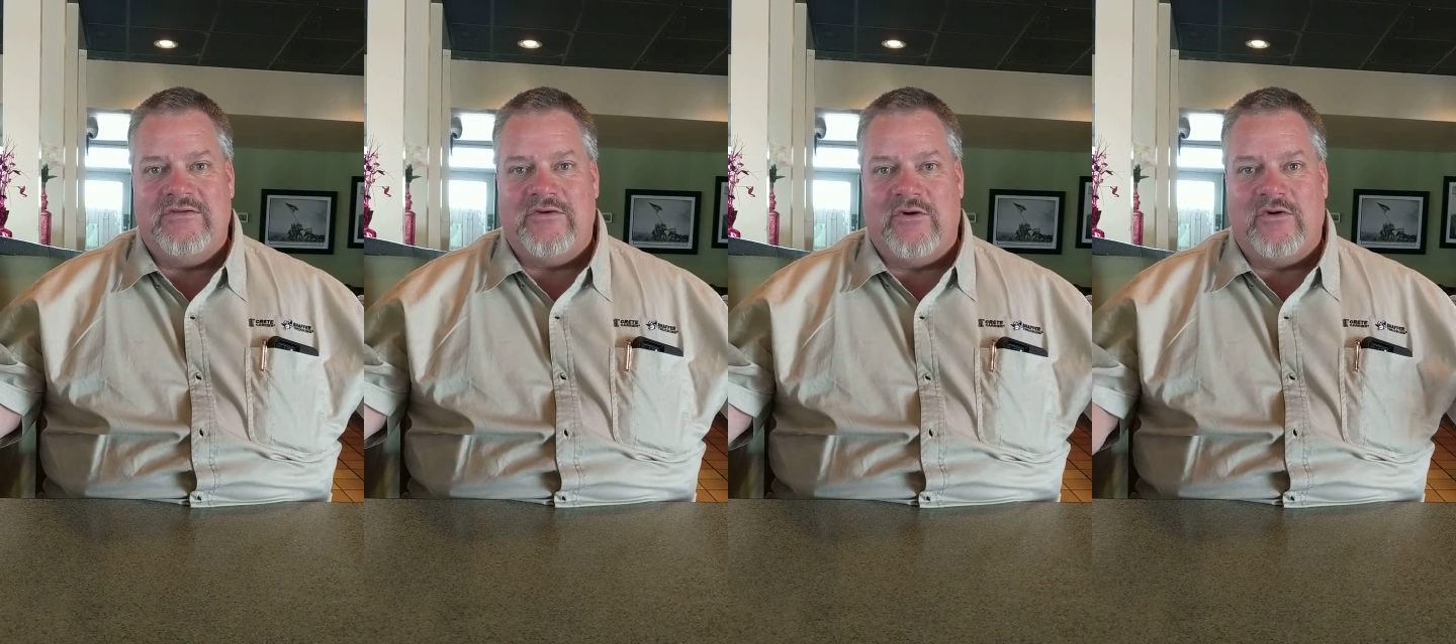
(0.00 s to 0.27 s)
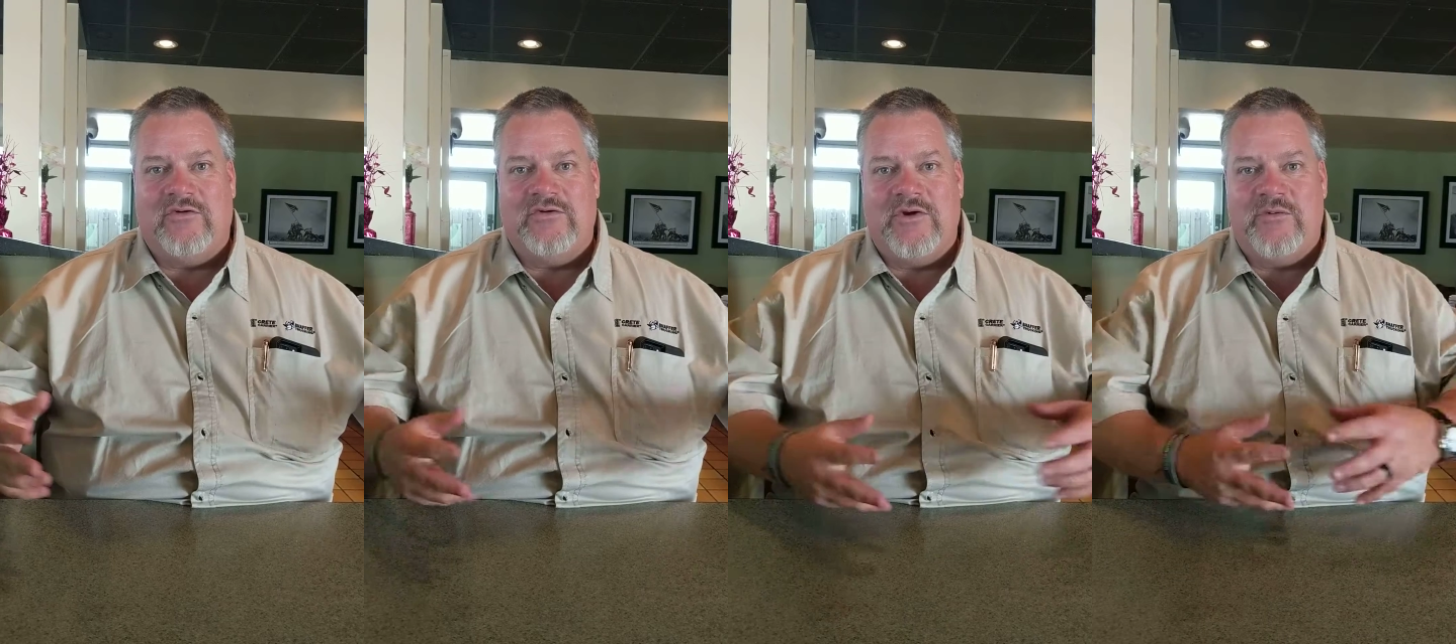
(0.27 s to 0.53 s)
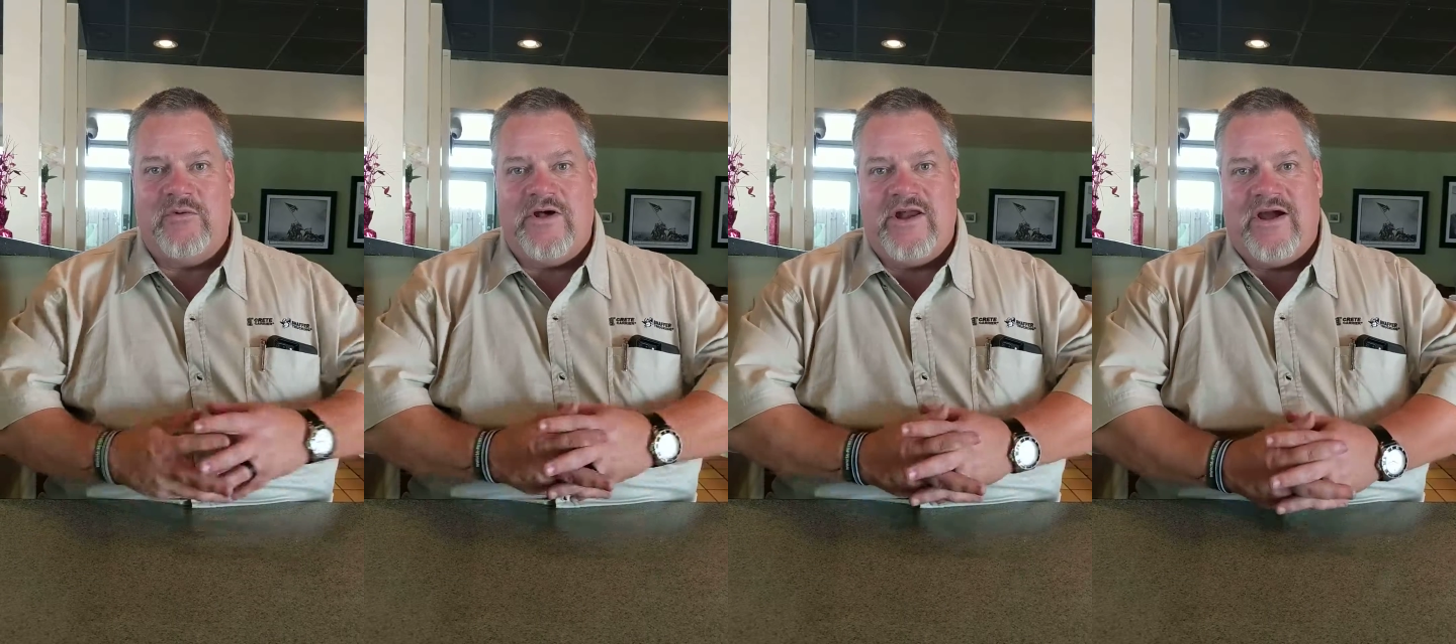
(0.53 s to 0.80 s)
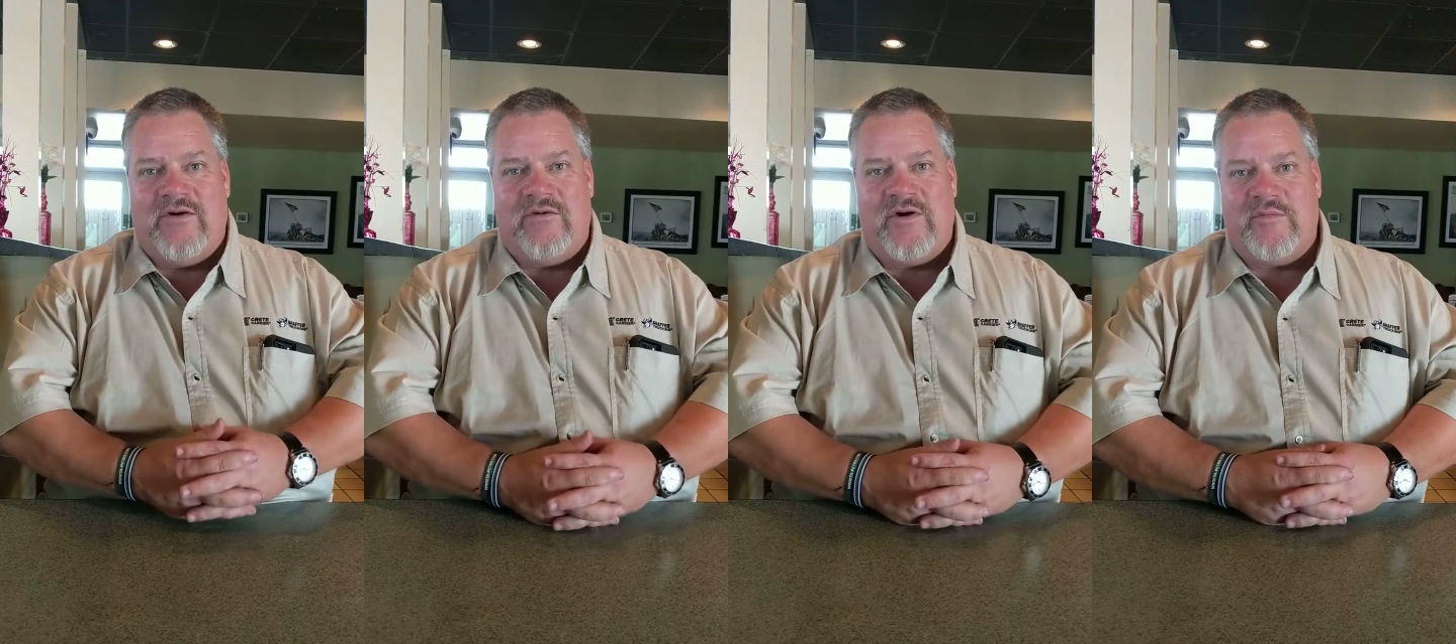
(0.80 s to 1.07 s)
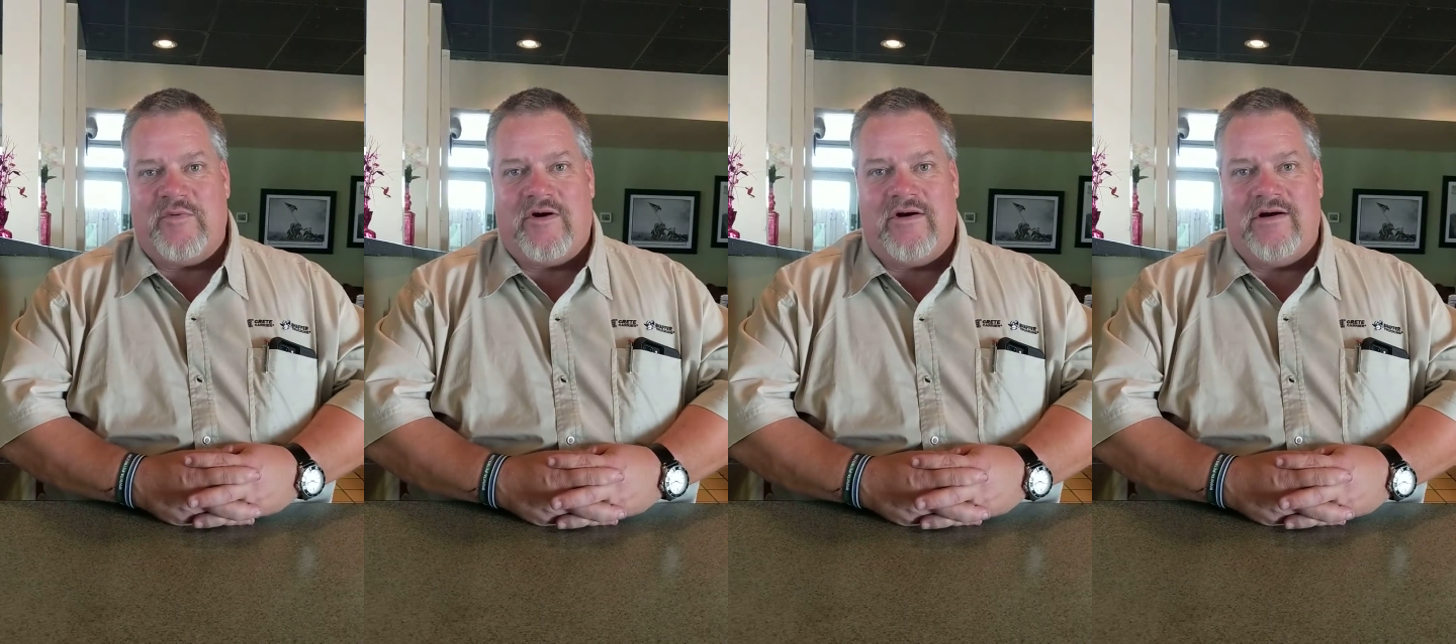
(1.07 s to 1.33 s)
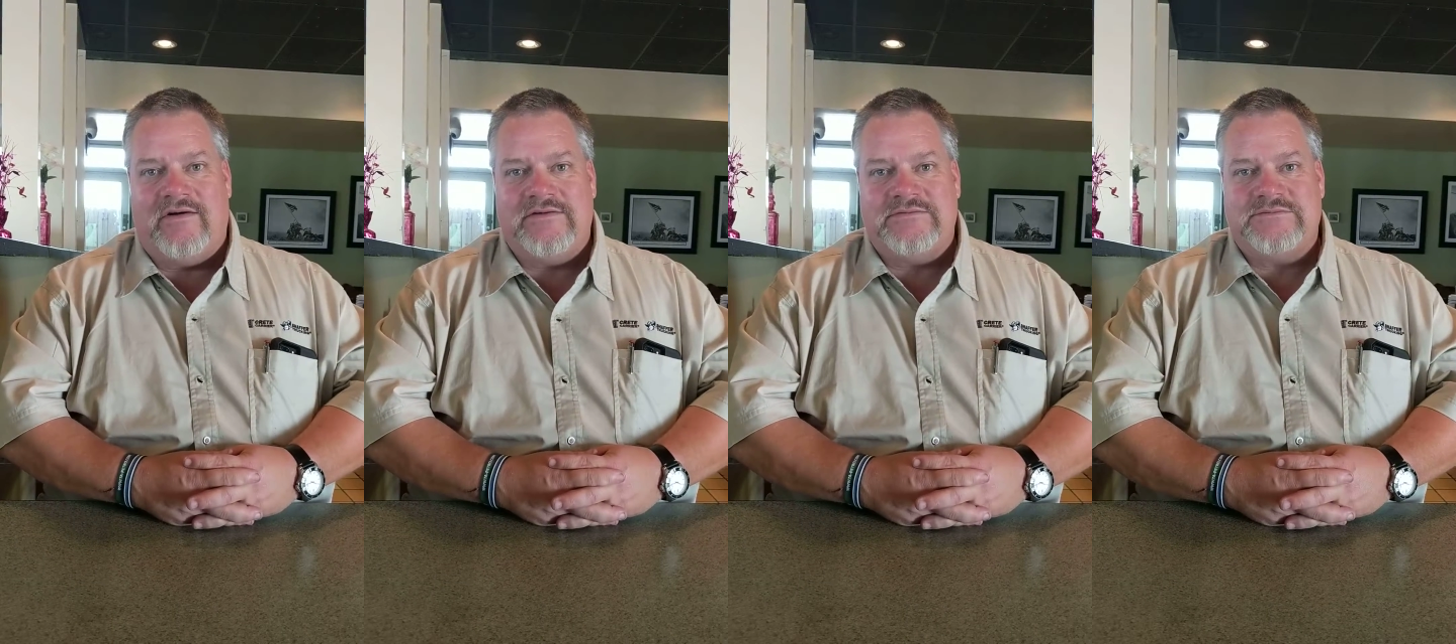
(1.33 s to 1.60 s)
they're only 1 hour
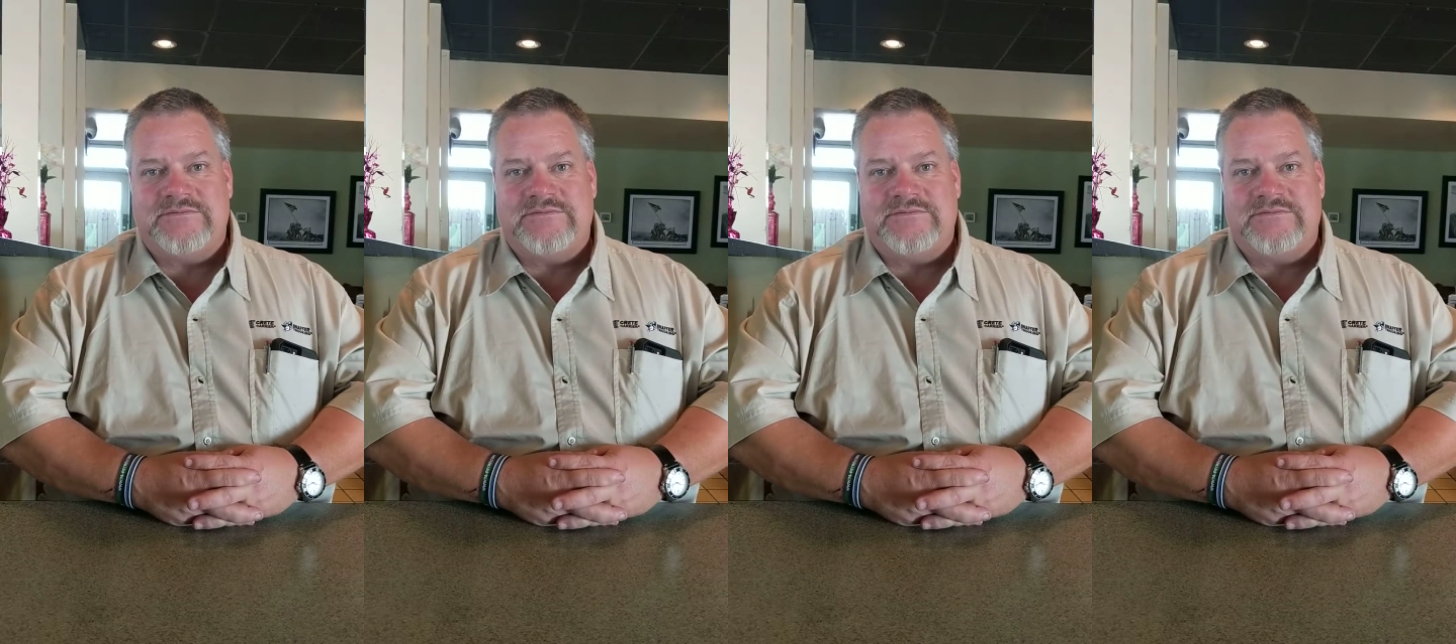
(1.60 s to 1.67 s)
apart.